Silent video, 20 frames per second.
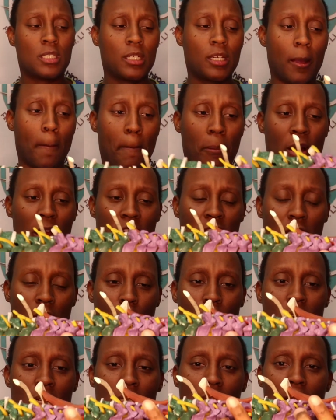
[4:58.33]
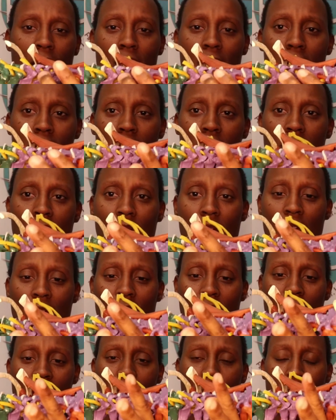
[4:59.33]
decompression, what it does
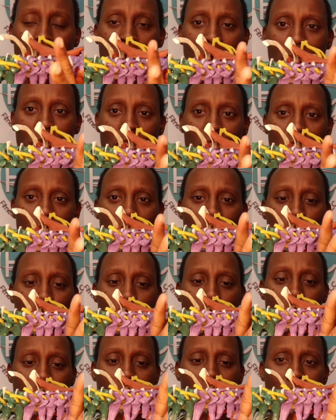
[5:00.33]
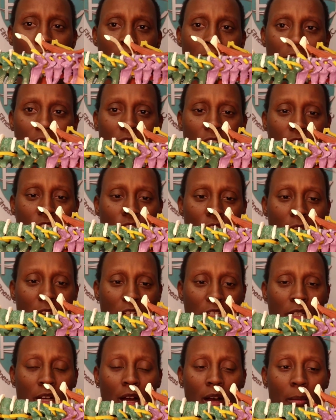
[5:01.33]
it pumps the disc, so it
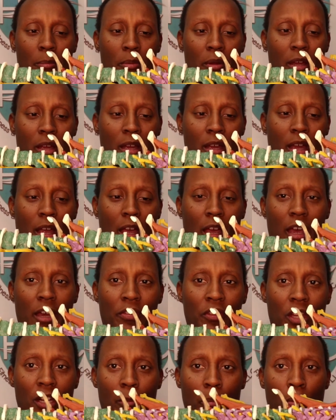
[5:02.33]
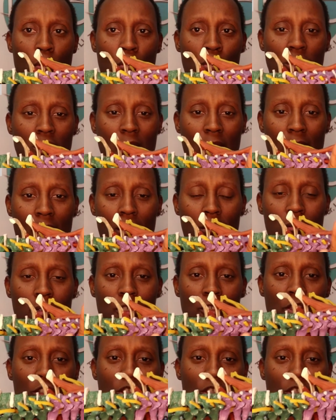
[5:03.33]
distracts up and then it pulls down. It